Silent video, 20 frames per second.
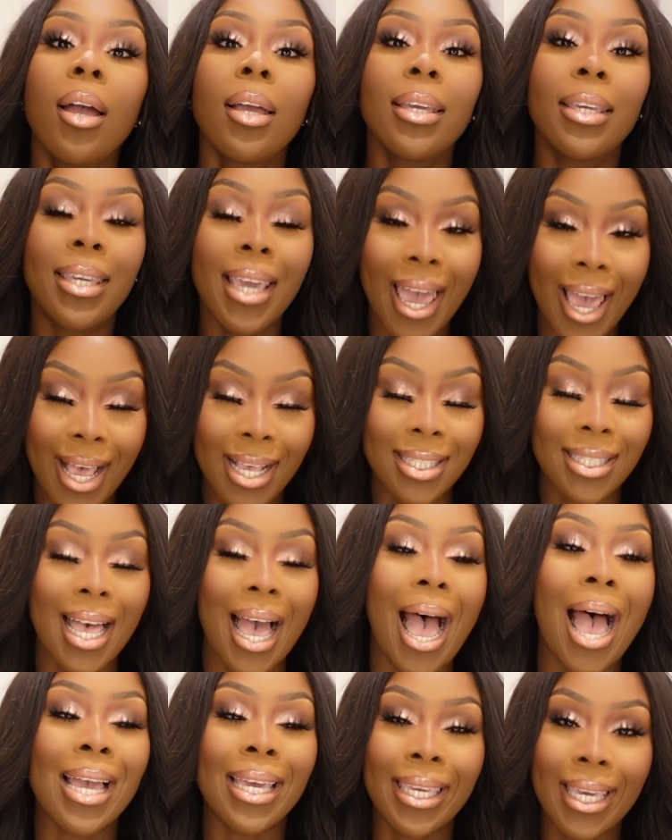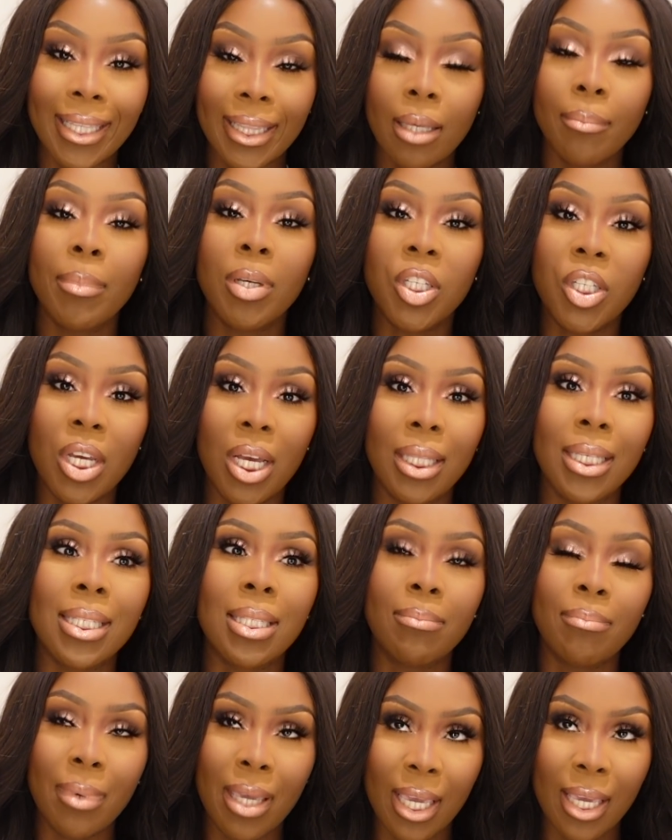Yes, I get that Michelle
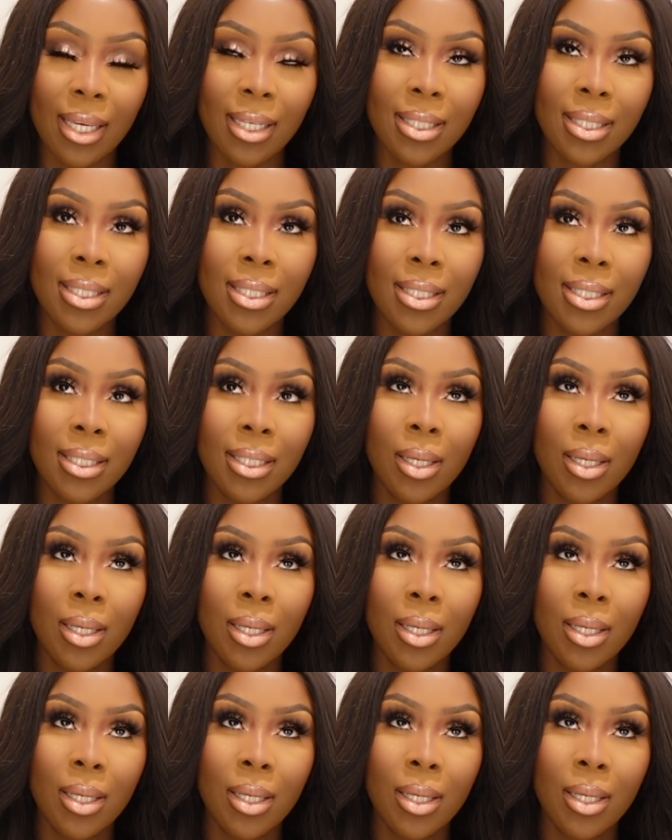is mixed,